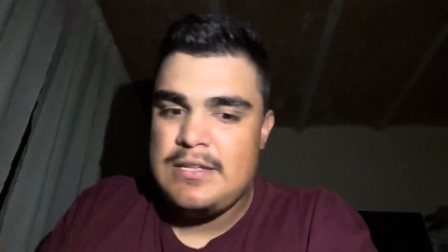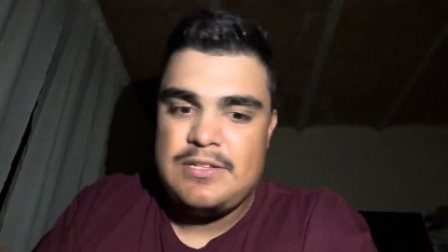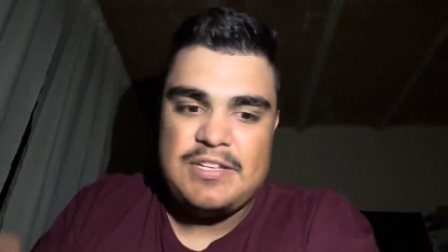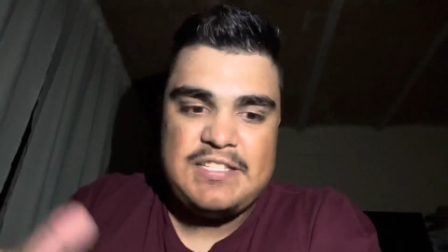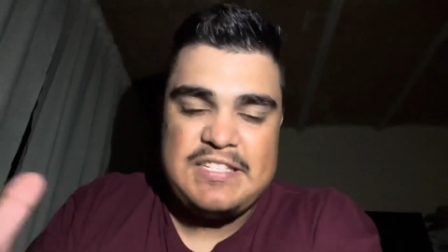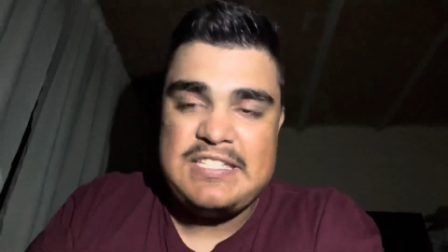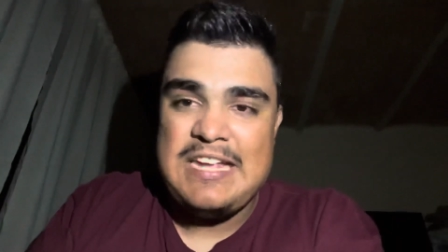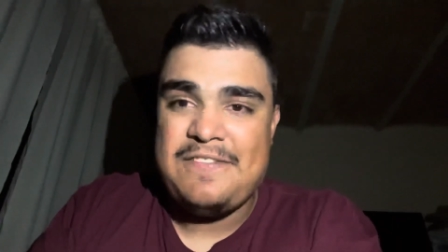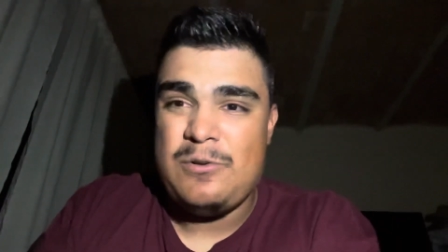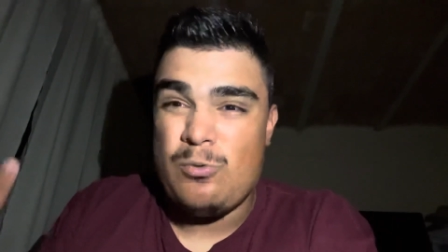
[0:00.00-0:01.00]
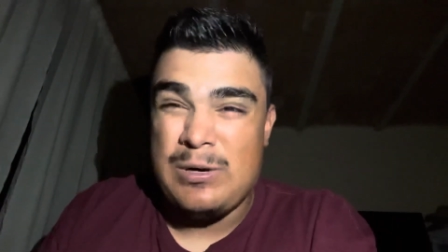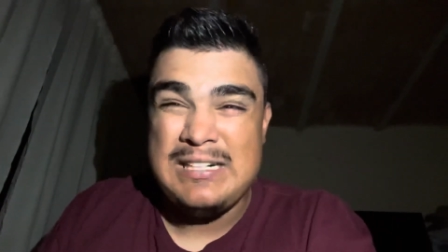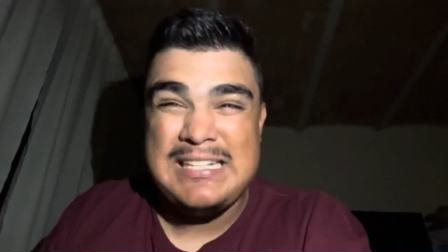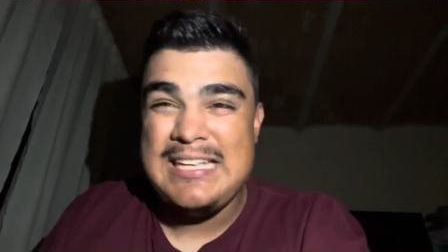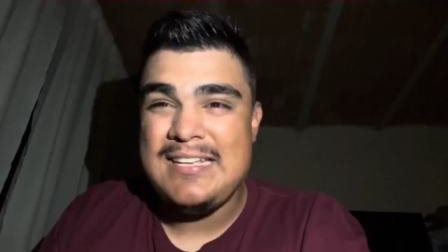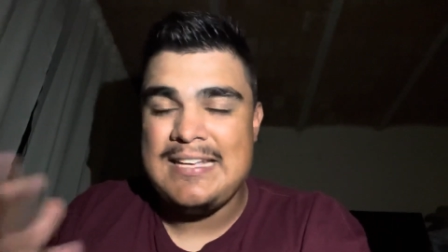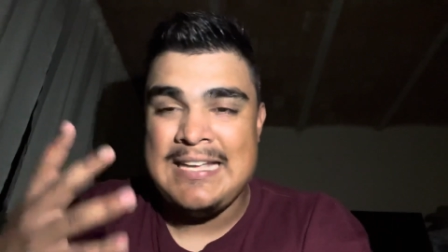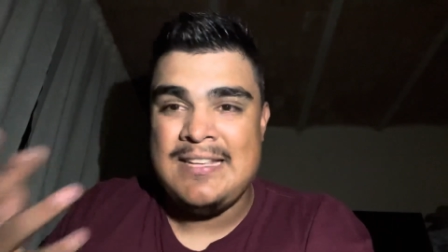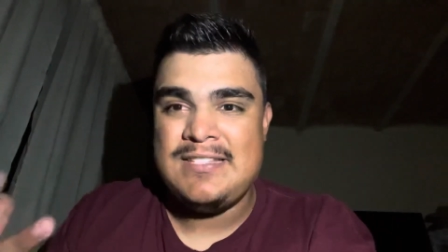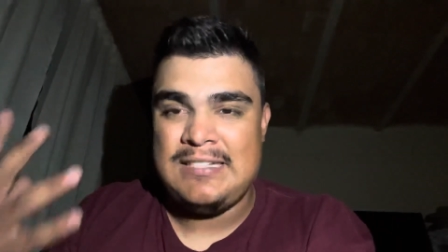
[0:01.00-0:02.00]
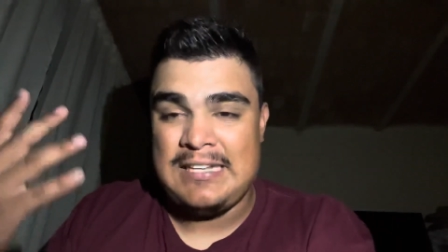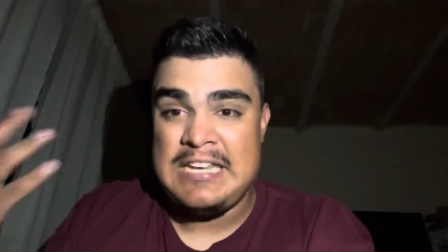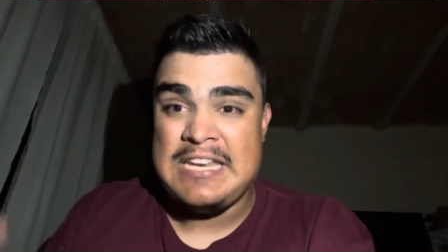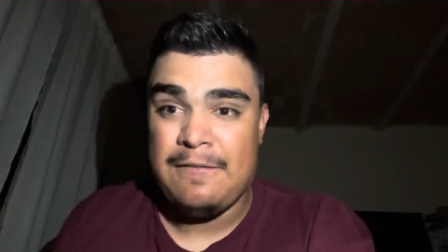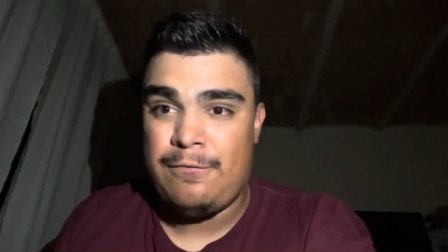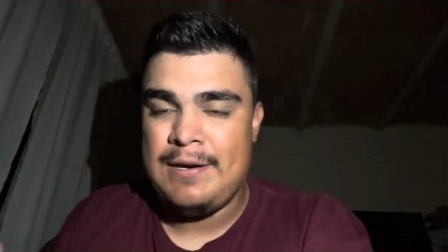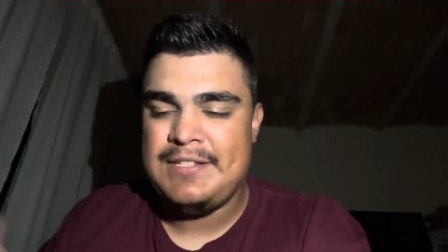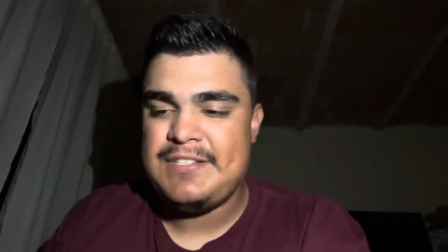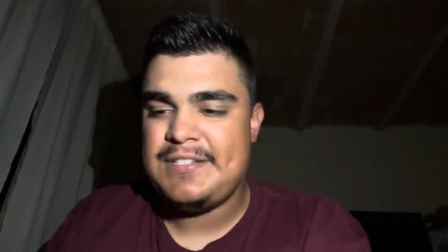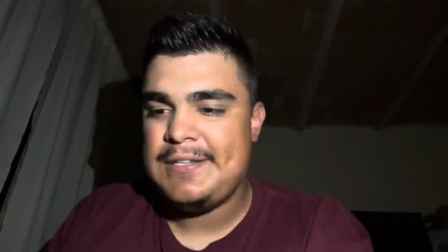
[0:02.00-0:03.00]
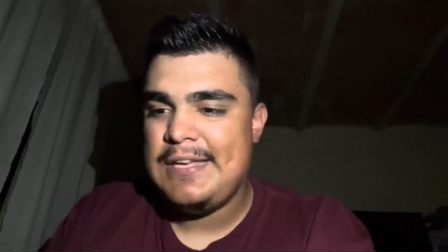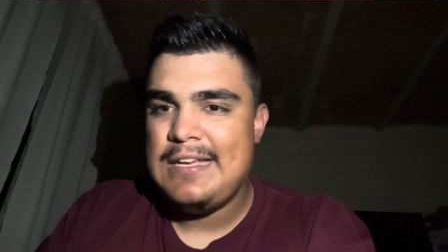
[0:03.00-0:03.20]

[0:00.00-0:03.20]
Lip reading: Just to see if it really is like a difference.